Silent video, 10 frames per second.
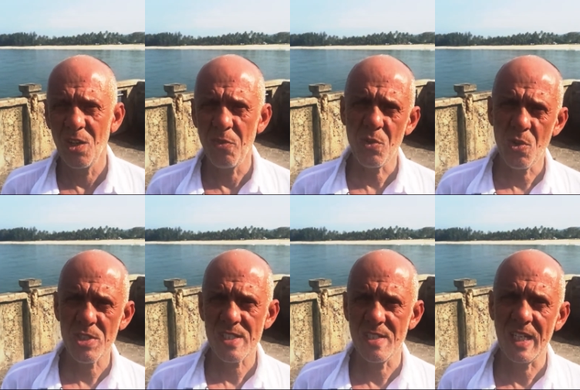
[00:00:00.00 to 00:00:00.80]
Of
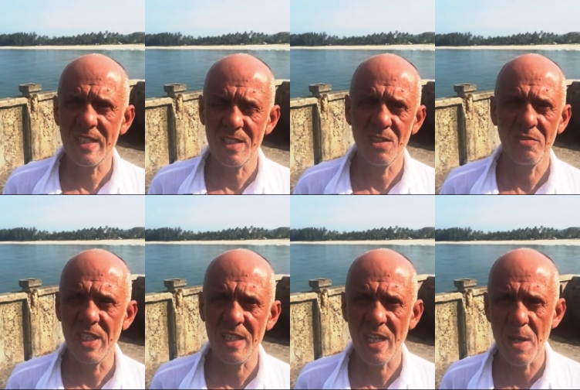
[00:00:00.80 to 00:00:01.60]
course, nothing of
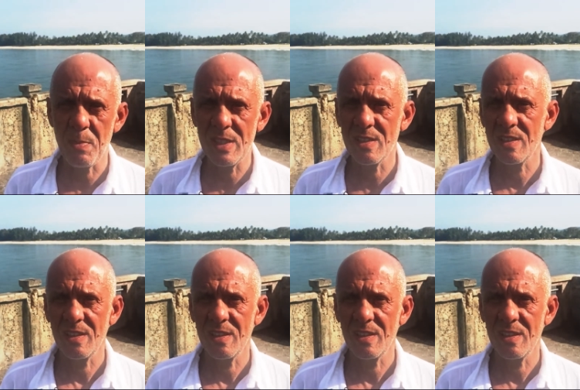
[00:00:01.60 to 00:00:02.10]
that happened